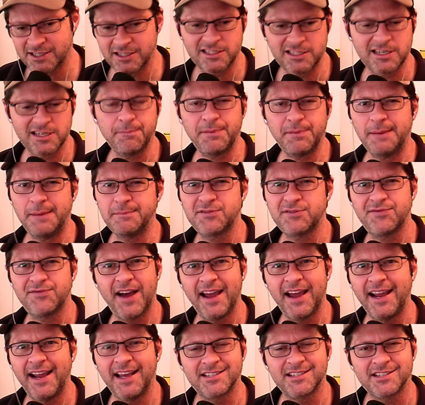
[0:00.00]
Sometimes
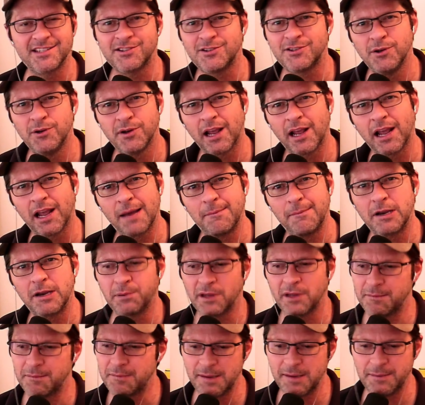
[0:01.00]
finances, too, can come into
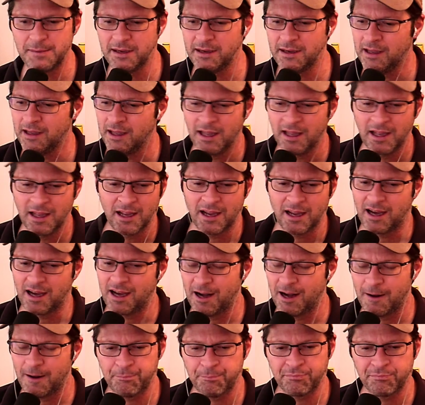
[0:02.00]
play. Maybe
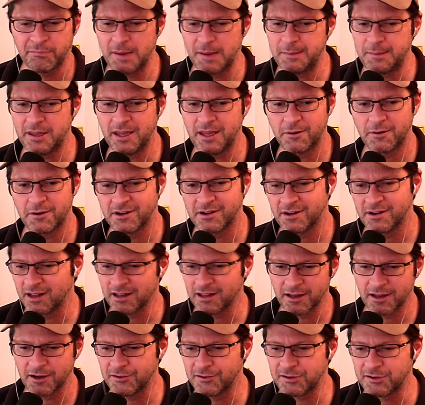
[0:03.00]
they were a
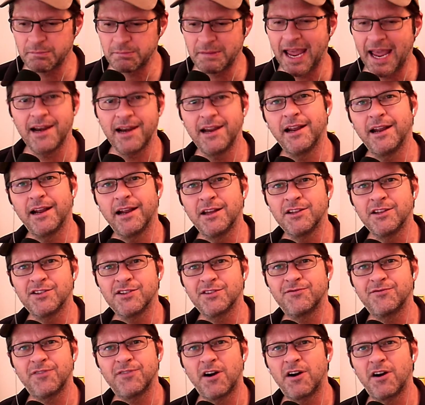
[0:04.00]
little demanding as
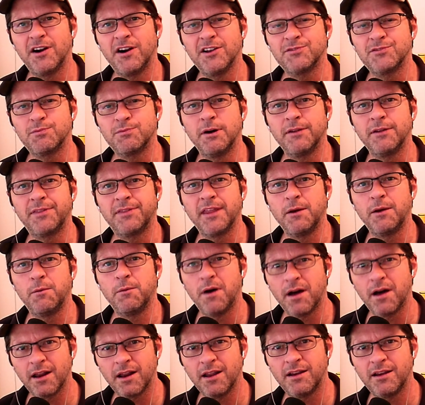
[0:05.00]
far as what they
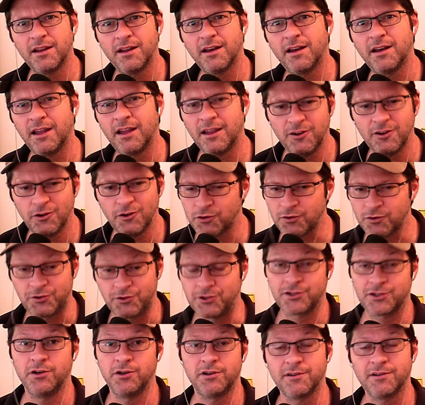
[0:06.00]
wanted, and you
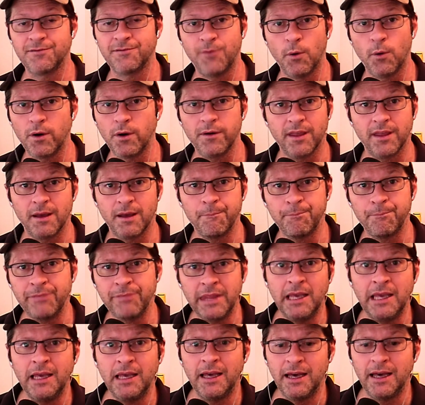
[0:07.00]
just couldn't afford them,
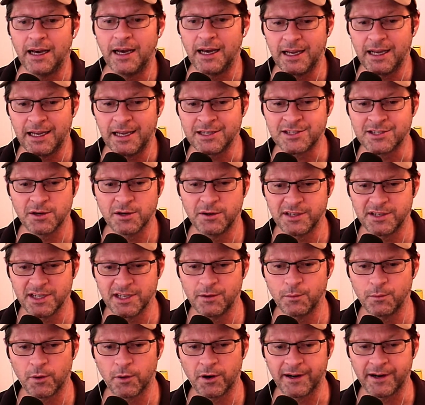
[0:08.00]
and so it didn't
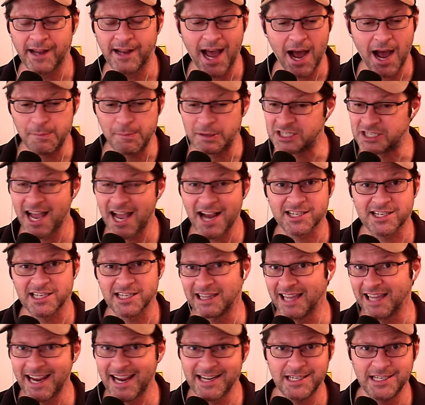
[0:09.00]
work out, but you actually
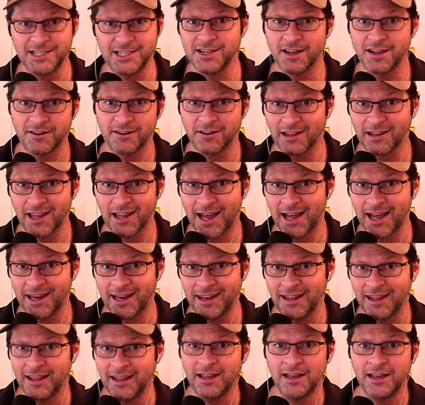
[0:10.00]
liked each other a lot.
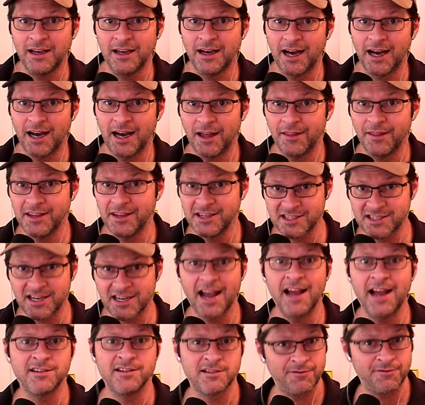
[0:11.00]
These
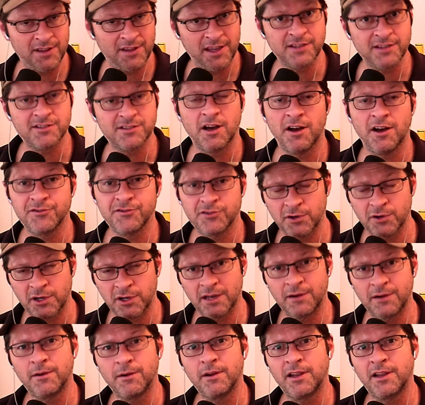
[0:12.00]
kinds of things also
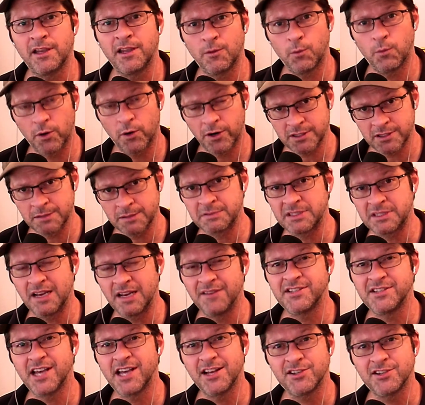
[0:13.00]
can work themselves out.